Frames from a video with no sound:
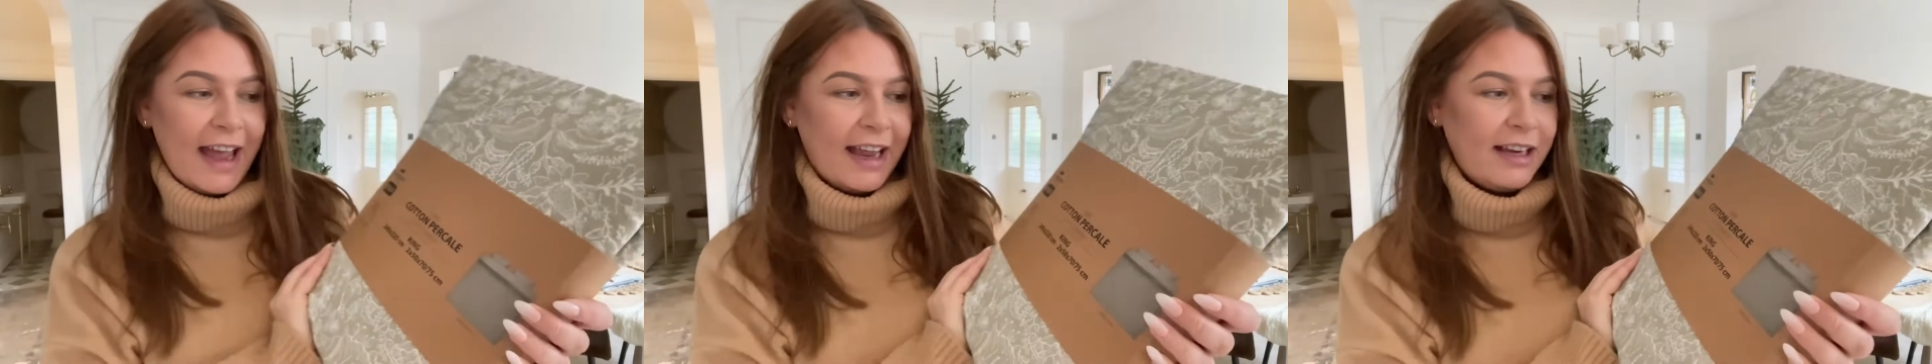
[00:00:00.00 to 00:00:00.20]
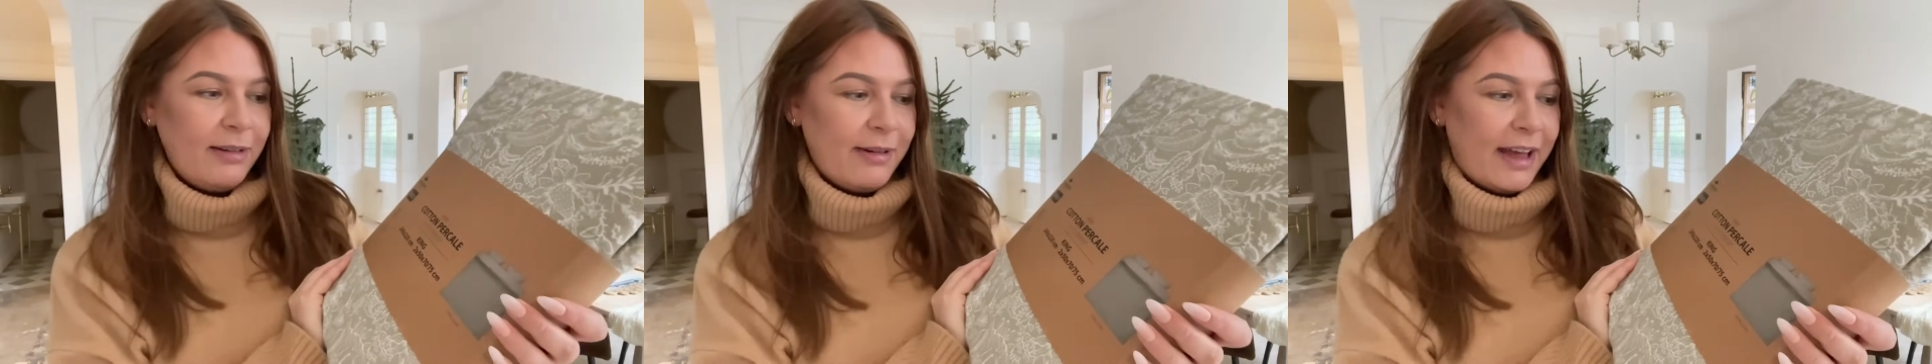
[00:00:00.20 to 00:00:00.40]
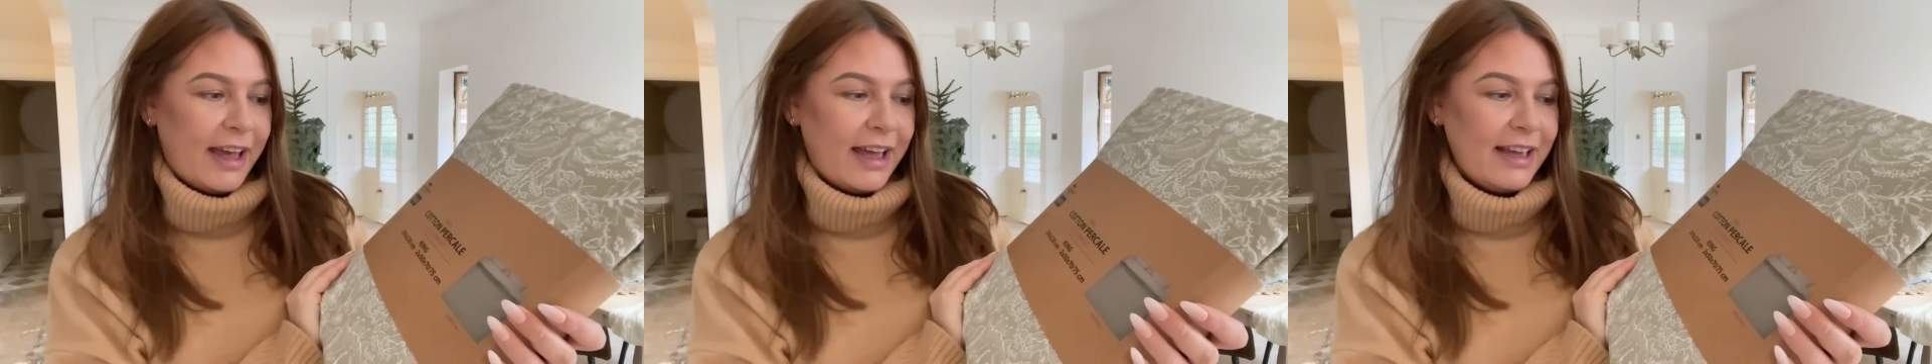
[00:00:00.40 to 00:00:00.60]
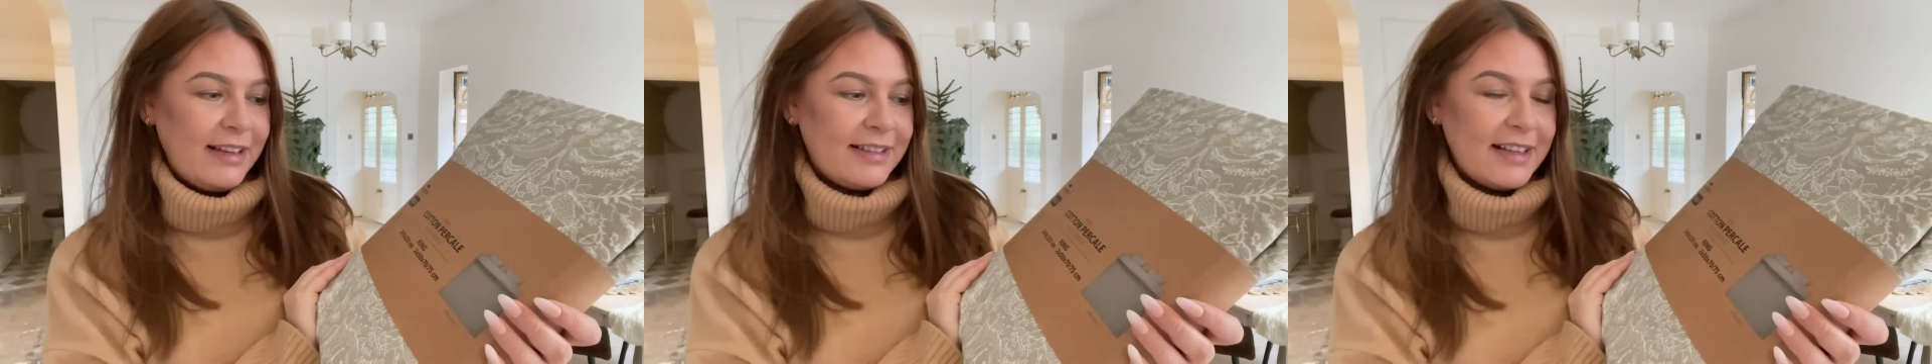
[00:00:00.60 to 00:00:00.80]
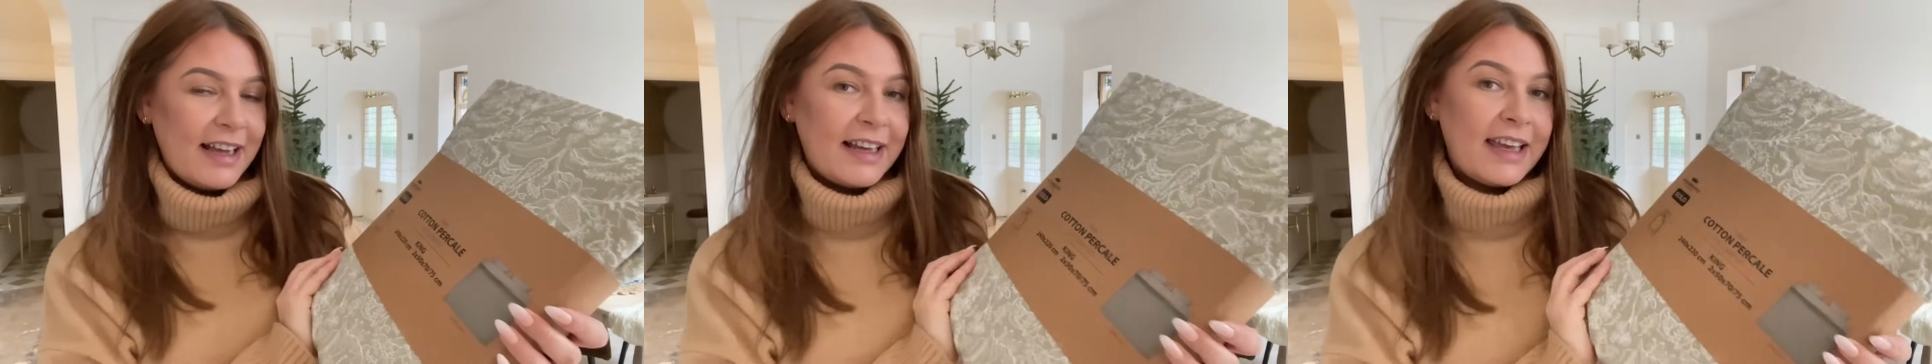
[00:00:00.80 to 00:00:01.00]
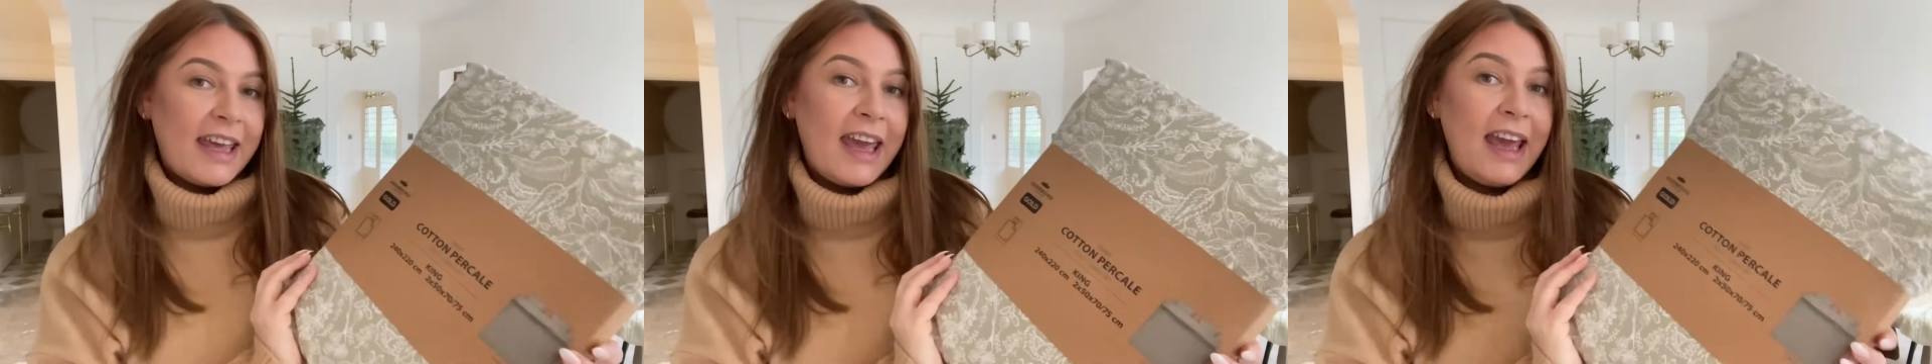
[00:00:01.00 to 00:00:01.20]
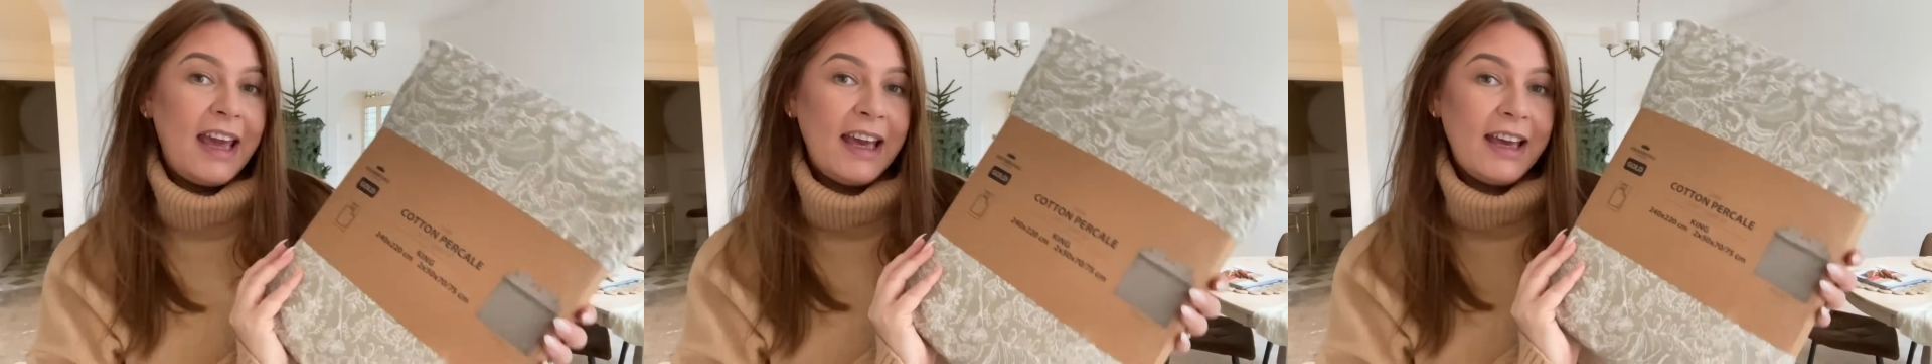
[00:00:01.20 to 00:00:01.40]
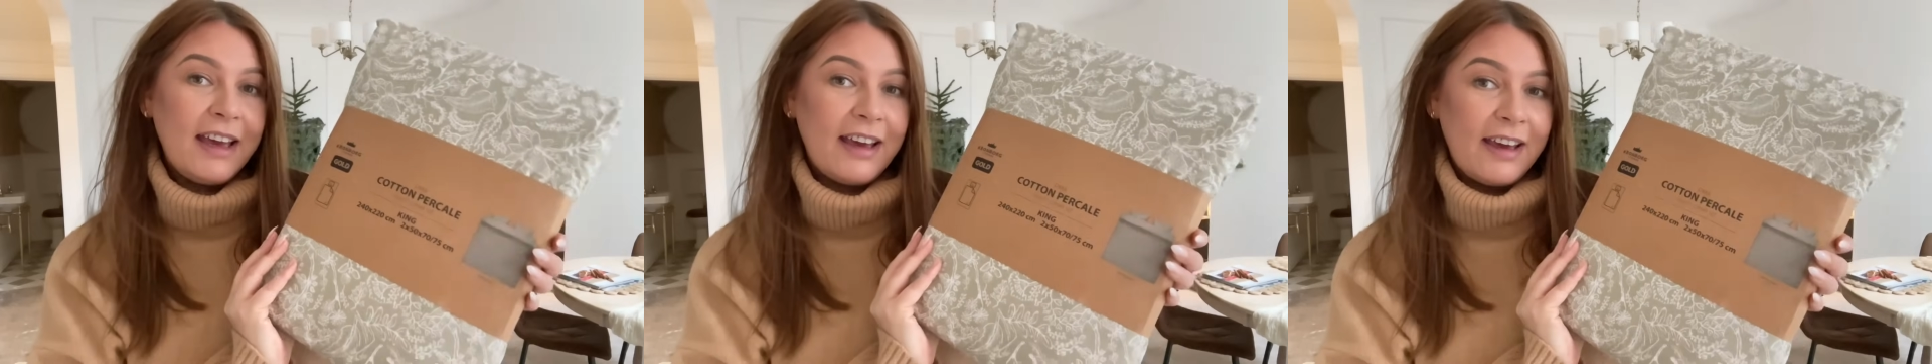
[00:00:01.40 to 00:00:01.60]
anyway. It's a
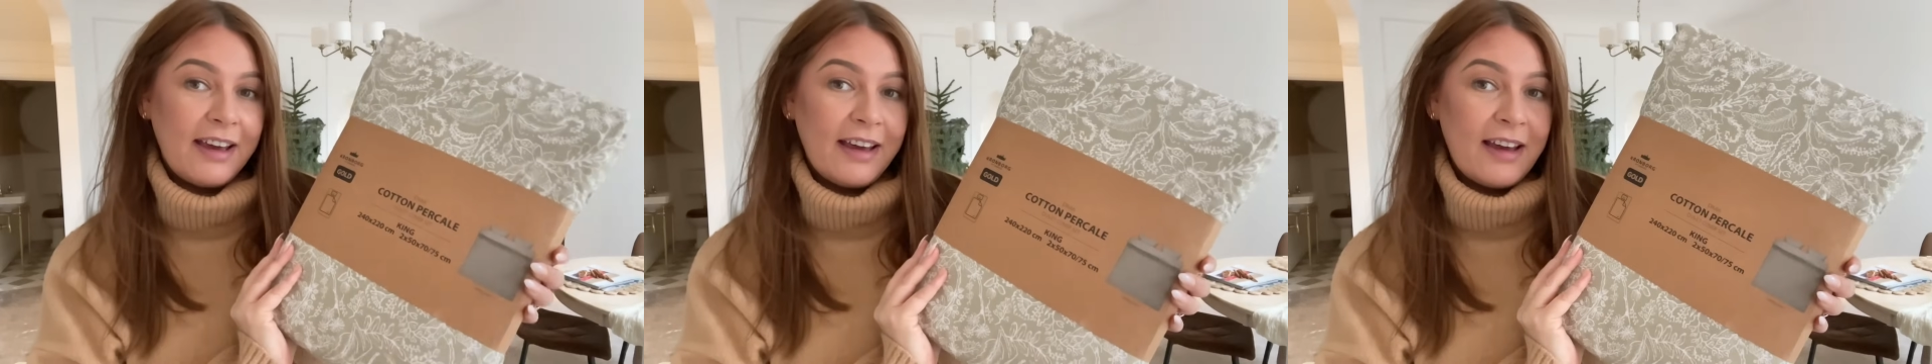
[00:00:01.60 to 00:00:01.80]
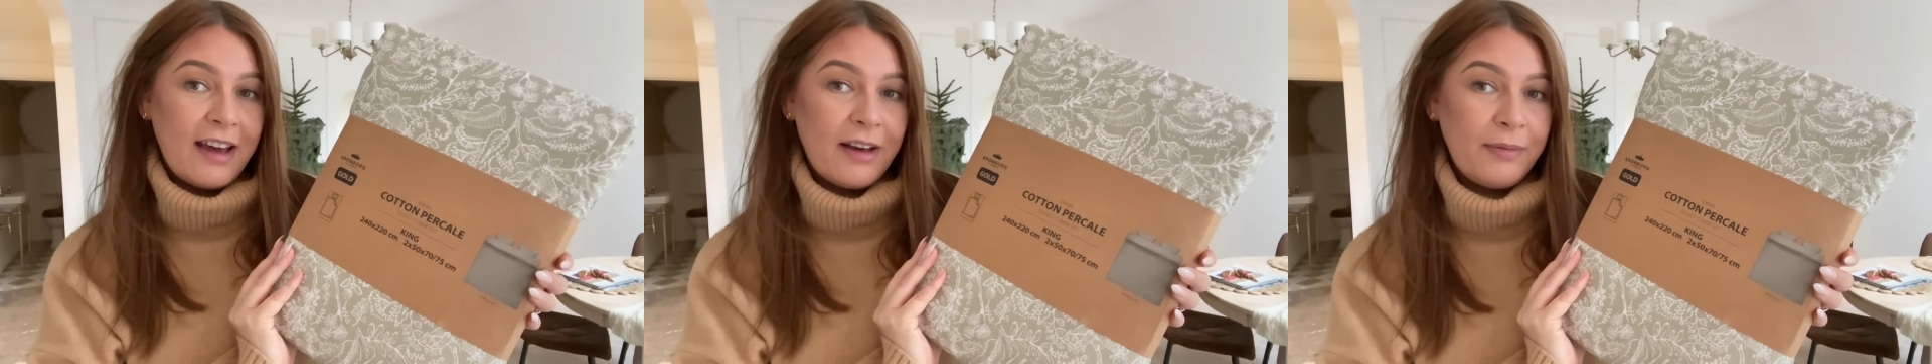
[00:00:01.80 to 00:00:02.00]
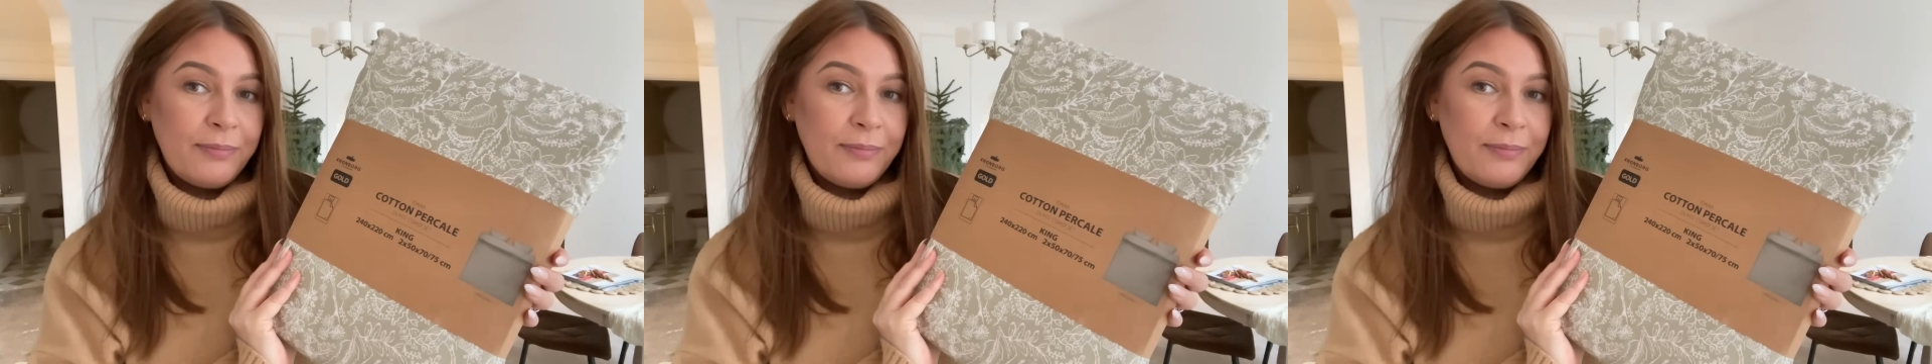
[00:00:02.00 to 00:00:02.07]
king.